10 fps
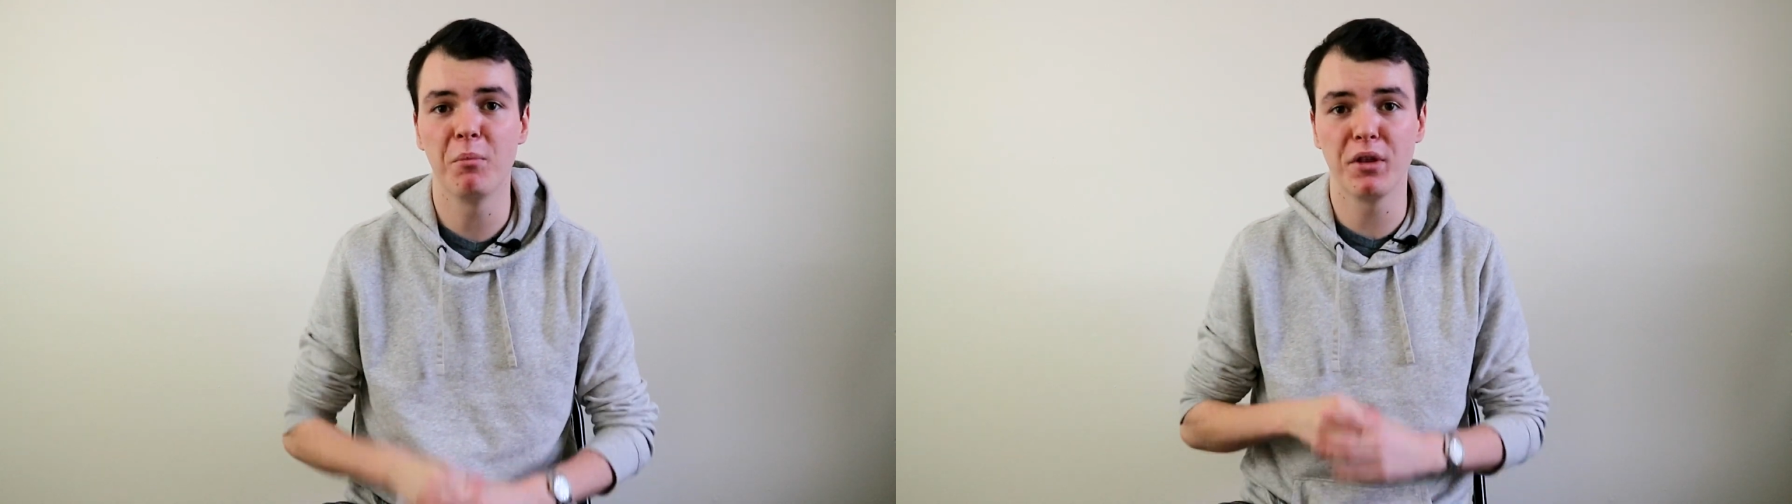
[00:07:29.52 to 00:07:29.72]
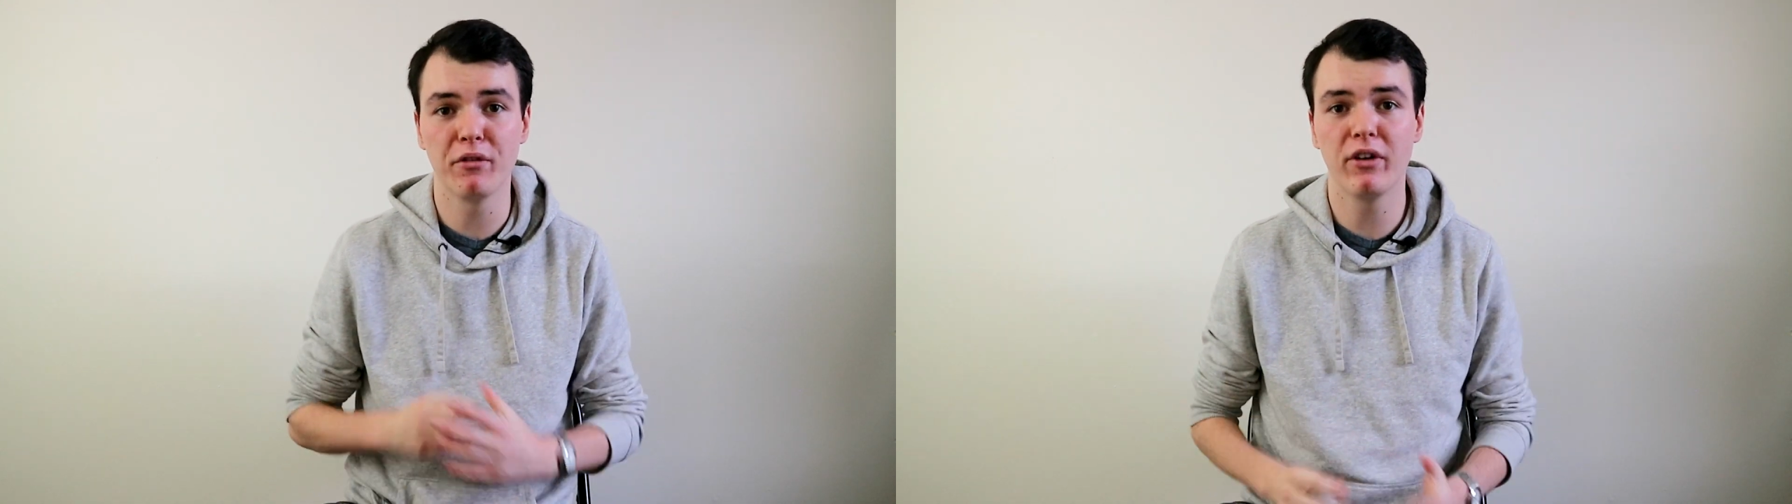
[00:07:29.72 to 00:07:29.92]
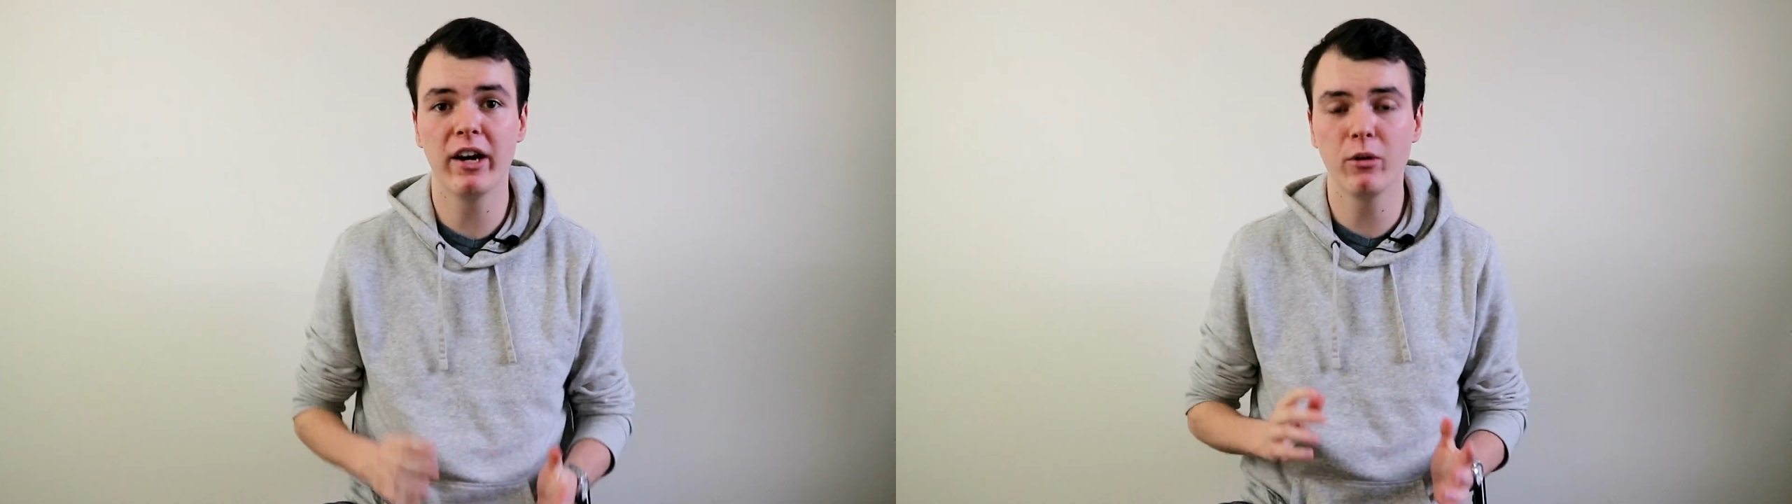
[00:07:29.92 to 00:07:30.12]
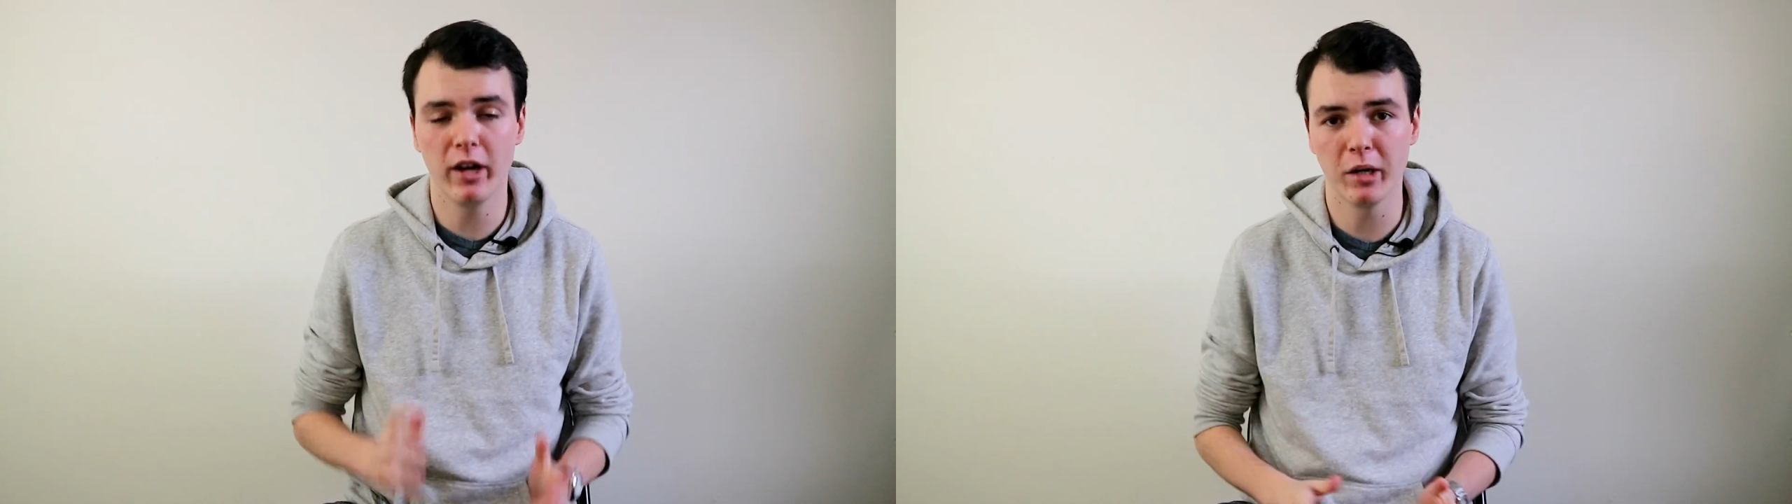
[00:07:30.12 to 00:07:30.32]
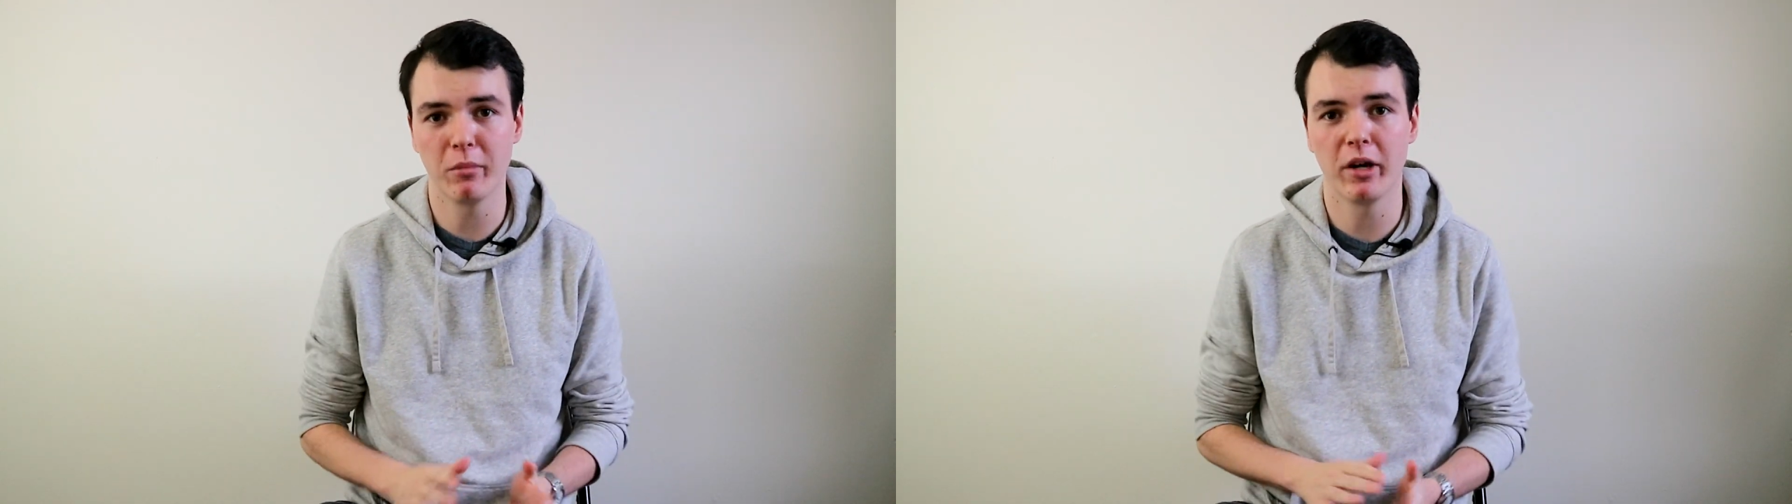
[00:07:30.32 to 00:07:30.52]
But the final
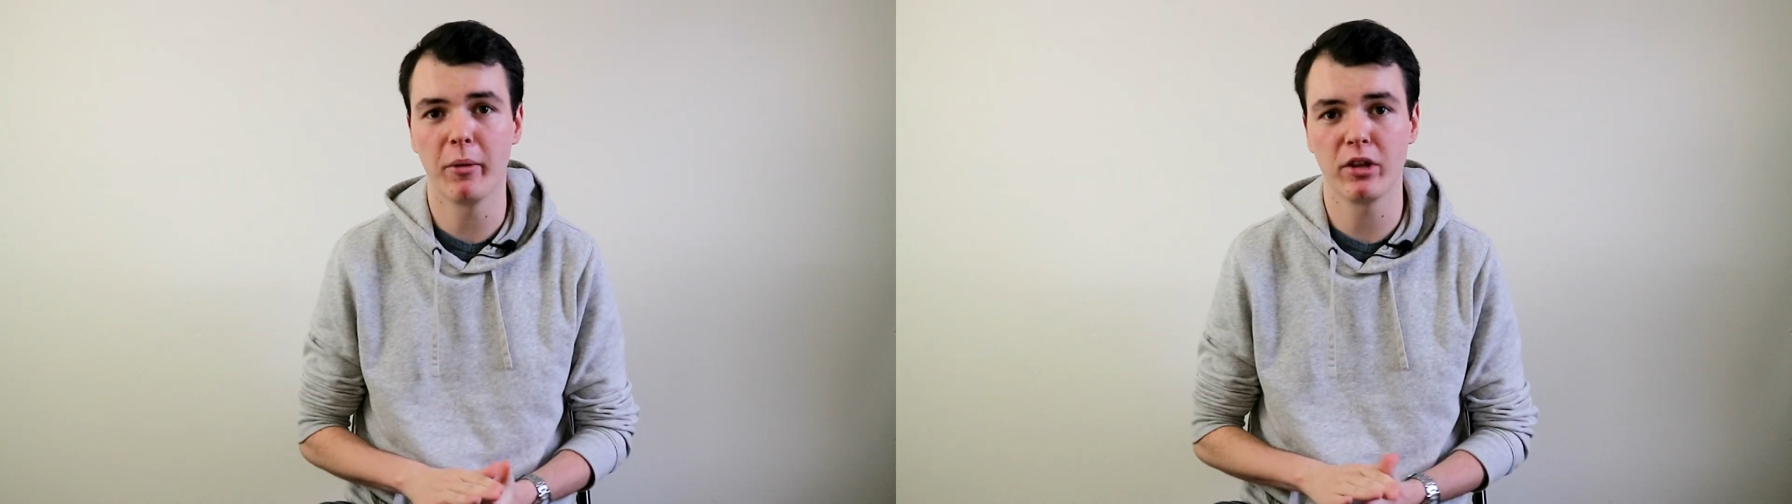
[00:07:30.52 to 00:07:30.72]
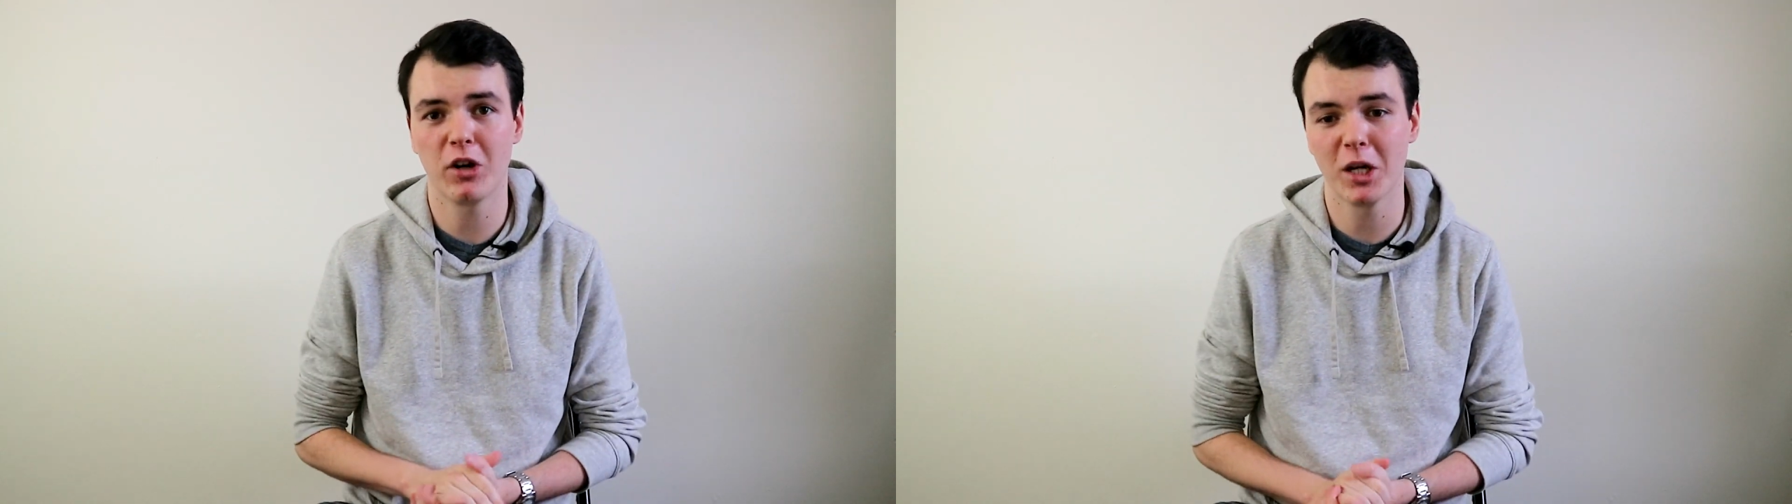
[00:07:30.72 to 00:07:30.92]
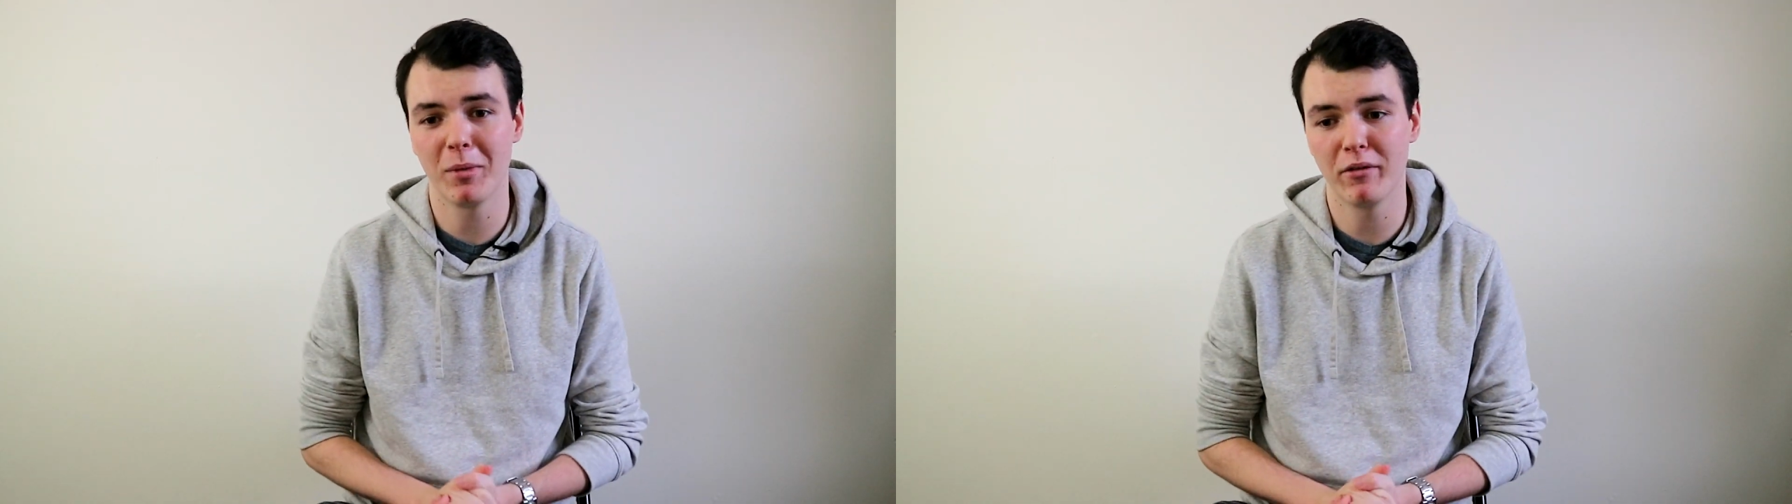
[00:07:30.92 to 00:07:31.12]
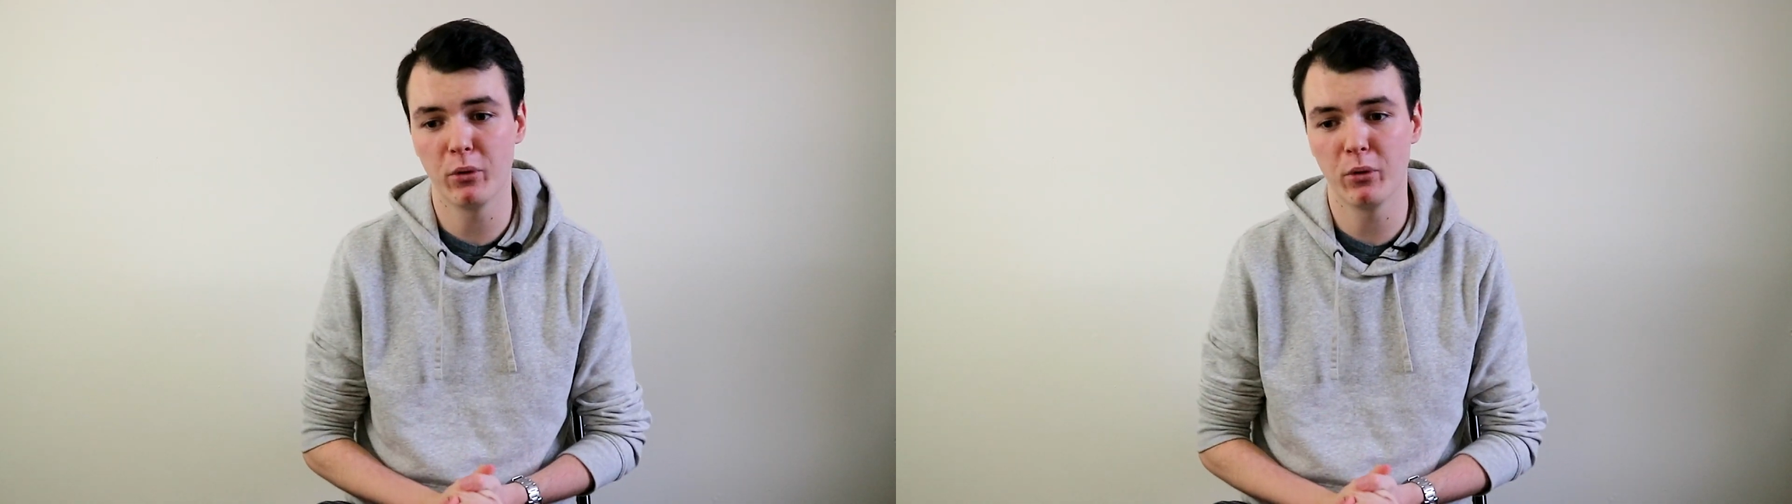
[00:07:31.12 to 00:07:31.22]
item that I want to talk about